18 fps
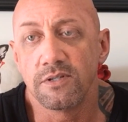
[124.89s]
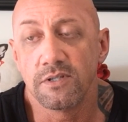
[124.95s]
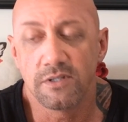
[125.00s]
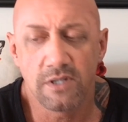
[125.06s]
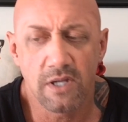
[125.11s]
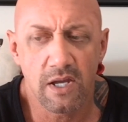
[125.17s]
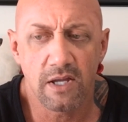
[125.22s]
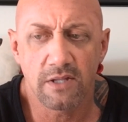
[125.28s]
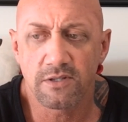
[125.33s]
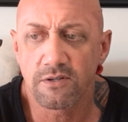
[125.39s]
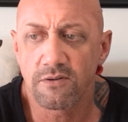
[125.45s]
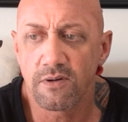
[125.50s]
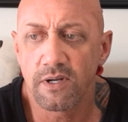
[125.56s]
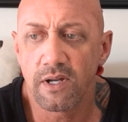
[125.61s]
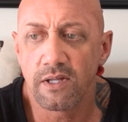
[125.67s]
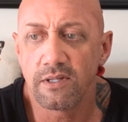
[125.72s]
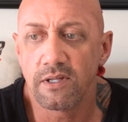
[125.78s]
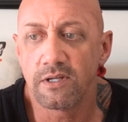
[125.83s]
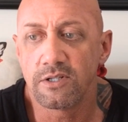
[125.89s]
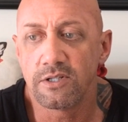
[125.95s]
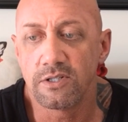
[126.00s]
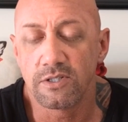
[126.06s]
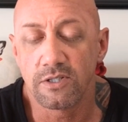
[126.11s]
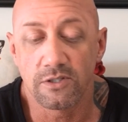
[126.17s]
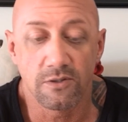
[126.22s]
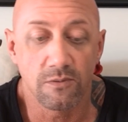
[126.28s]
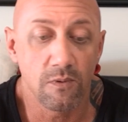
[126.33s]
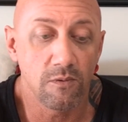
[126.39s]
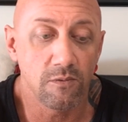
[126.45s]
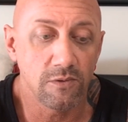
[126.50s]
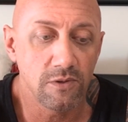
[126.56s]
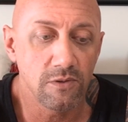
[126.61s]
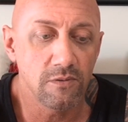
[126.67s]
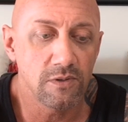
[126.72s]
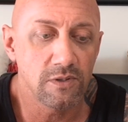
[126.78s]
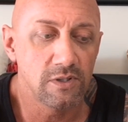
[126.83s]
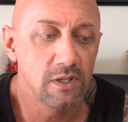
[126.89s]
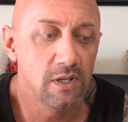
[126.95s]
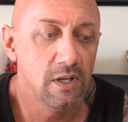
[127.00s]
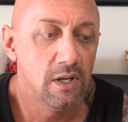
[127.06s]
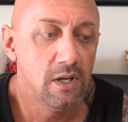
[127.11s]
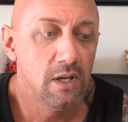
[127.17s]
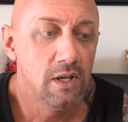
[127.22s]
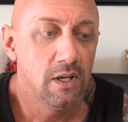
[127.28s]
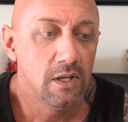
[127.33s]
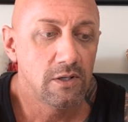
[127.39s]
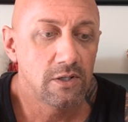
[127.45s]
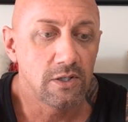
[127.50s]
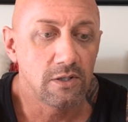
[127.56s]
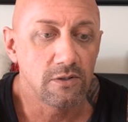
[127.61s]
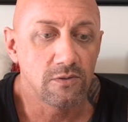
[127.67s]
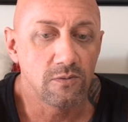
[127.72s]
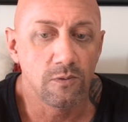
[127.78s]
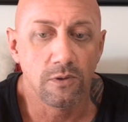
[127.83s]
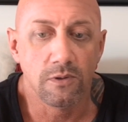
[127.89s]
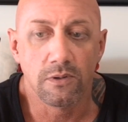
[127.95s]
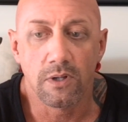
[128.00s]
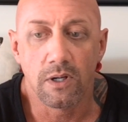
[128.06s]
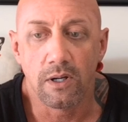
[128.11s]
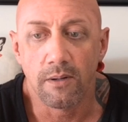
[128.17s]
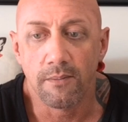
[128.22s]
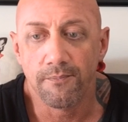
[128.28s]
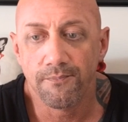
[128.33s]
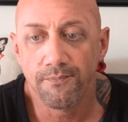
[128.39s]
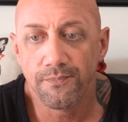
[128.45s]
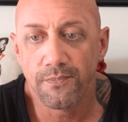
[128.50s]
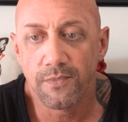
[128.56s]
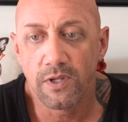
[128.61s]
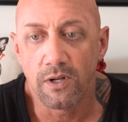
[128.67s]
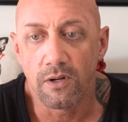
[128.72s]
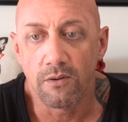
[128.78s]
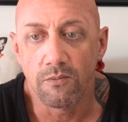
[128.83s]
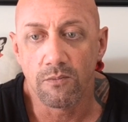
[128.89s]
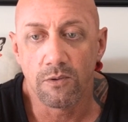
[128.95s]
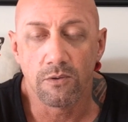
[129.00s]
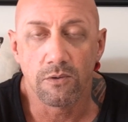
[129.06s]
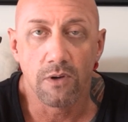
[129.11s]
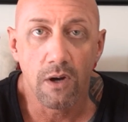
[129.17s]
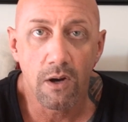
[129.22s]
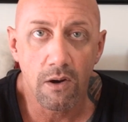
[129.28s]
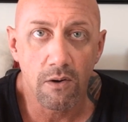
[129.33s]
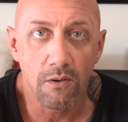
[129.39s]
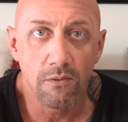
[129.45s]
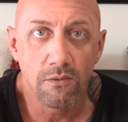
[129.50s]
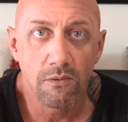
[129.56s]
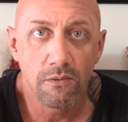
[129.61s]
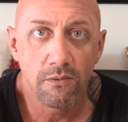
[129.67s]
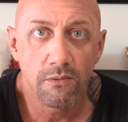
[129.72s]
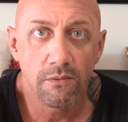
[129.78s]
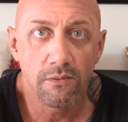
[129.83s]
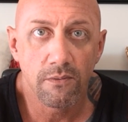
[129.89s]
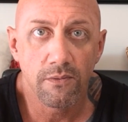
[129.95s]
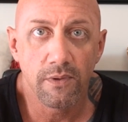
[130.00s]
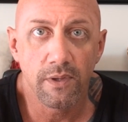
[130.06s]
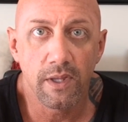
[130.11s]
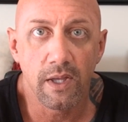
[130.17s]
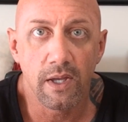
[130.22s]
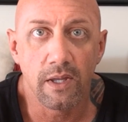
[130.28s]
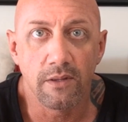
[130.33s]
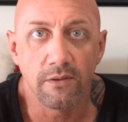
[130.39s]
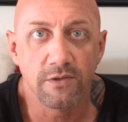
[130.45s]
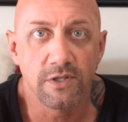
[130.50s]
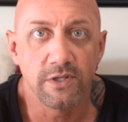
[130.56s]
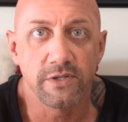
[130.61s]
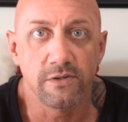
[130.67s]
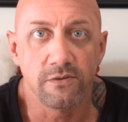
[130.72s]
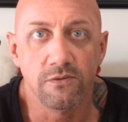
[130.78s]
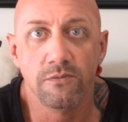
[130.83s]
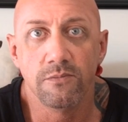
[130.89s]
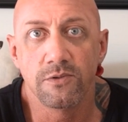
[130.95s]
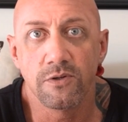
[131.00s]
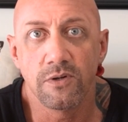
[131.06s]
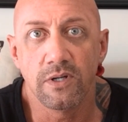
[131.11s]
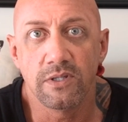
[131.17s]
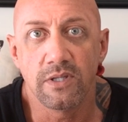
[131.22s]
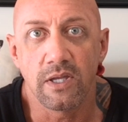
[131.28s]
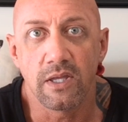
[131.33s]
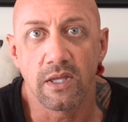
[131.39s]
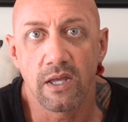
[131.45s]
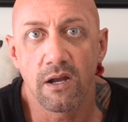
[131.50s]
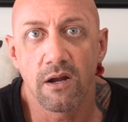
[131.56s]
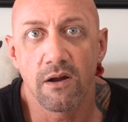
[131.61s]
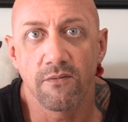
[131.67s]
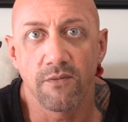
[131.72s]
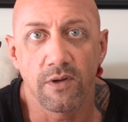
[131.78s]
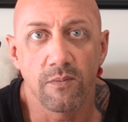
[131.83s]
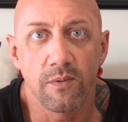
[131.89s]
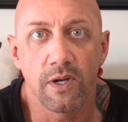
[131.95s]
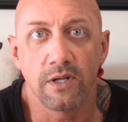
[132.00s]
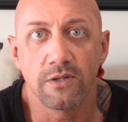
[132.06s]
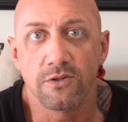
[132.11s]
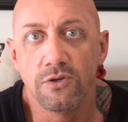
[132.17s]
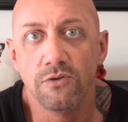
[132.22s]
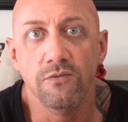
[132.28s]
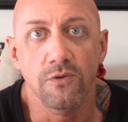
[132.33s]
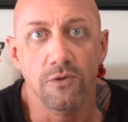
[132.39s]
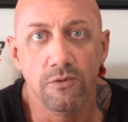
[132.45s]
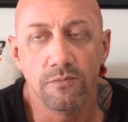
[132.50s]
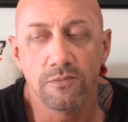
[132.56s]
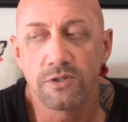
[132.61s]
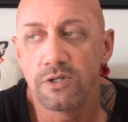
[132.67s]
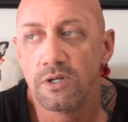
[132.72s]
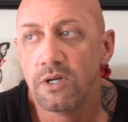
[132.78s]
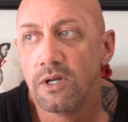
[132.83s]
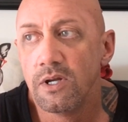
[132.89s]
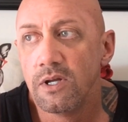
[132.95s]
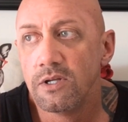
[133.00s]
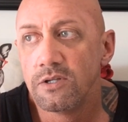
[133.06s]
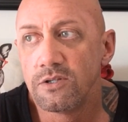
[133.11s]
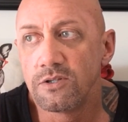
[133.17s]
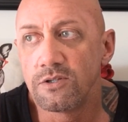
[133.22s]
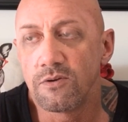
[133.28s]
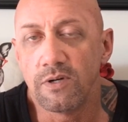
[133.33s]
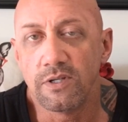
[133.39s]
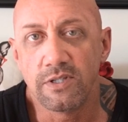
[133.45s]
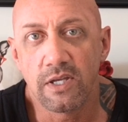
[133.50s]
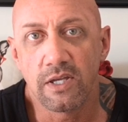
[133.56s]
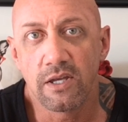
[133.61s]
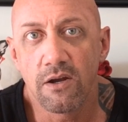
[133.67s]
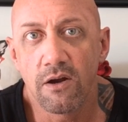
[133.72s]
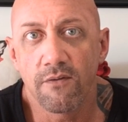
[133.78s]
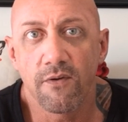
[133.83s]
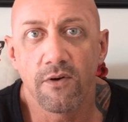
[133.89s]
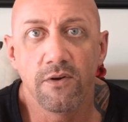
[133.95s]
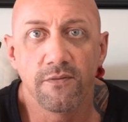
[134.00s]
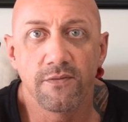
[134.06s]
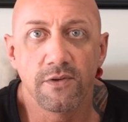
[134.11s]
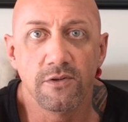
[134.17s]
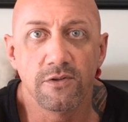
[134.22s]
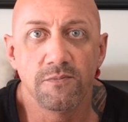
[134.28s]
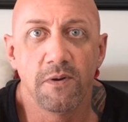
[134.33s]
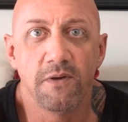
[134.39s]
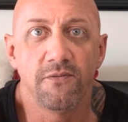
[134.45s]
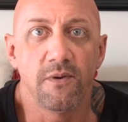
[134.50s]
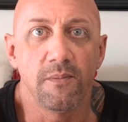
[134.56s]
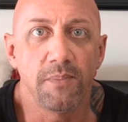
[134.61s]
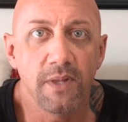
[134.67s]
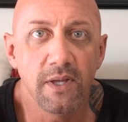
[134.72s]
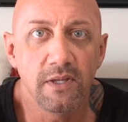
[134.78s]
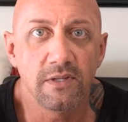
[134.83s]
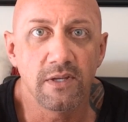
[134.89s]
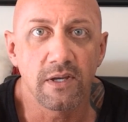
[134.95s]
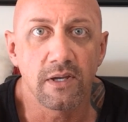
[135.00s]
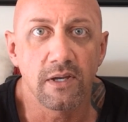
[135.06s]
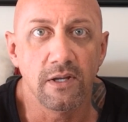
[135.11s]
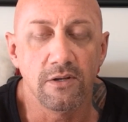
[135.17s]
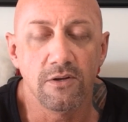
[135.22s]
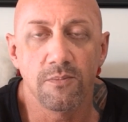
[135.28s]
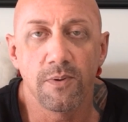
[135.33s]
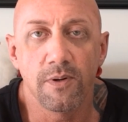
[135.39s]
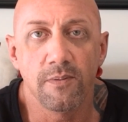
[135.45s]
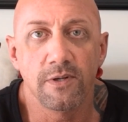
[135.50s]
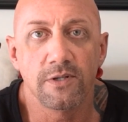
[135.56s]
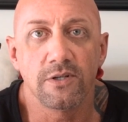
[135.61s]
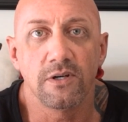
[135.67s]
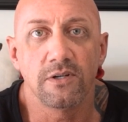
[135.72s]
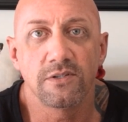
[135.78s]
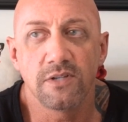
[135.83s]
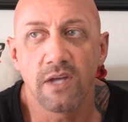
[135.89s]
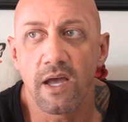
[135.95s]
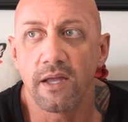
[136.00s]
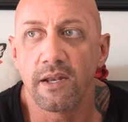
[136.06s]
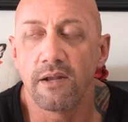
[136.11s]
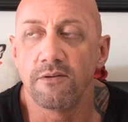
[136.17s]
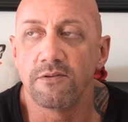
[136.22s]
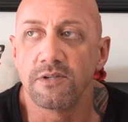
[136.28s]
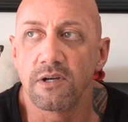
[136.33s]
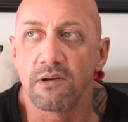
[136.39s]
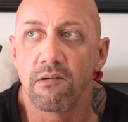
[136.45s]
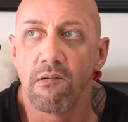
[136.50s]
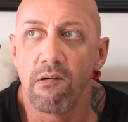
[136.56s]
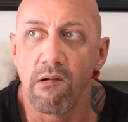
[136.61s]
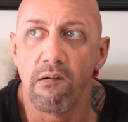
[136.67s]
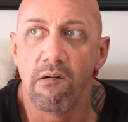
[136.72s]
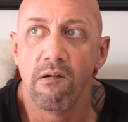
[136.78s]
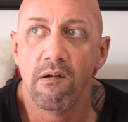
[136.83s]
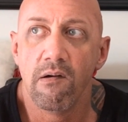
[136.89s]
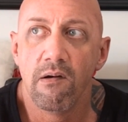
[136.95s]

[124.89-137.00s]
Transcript: Says, yeah, it's a great idea. She says, so what we'll do is, she goes, we'll, you know, we'll go. And since the room's already taken care of, like, we got two rooms, since it's already taken care of, all you have to do is pay for a plane ticket and you're pretty much all set. And I was like, huh.